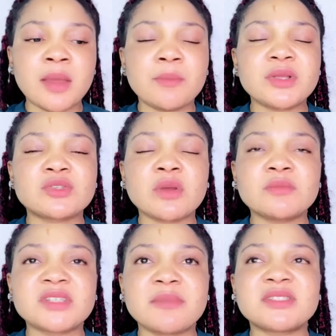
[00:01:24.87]
But
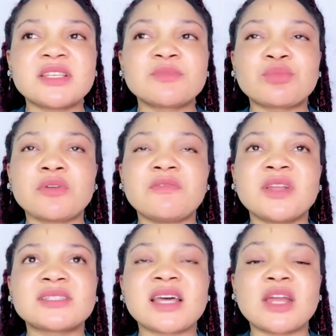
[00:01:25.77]
sometimes these
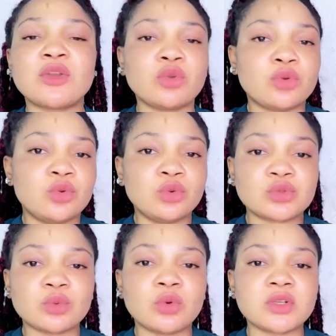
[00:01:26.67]
prophets are not known
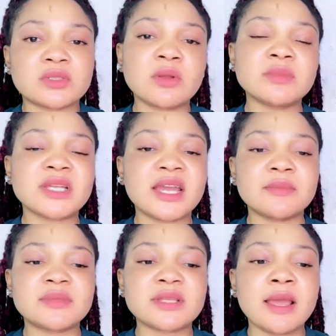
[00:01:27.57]
to us.
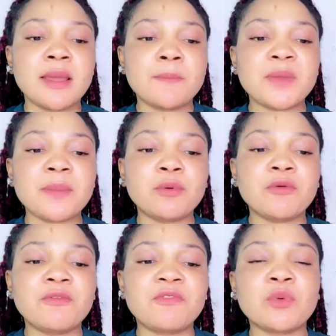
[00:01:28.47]
Sometimes
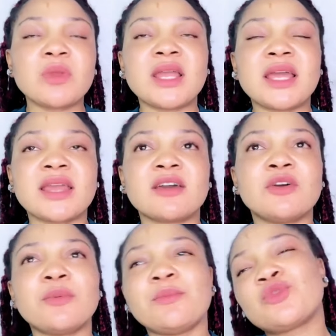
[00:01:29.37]
people feel like
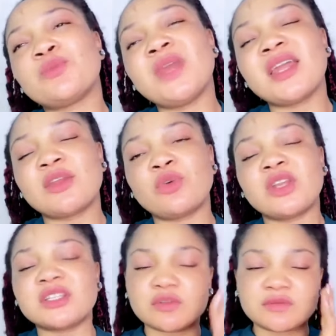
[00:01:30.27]
to be an
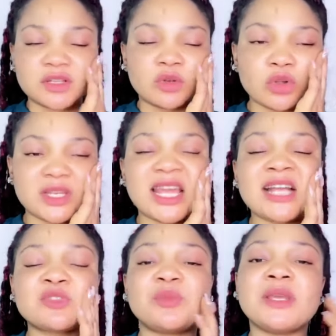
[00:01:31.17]
anointed of the Lord, there
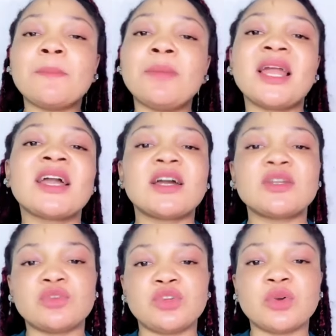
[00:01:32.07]
has to be a
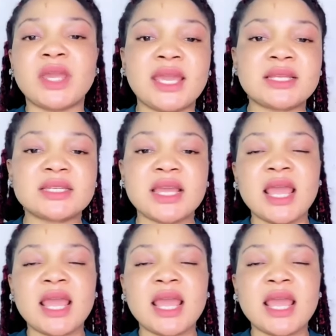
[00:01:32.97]
placard on your head.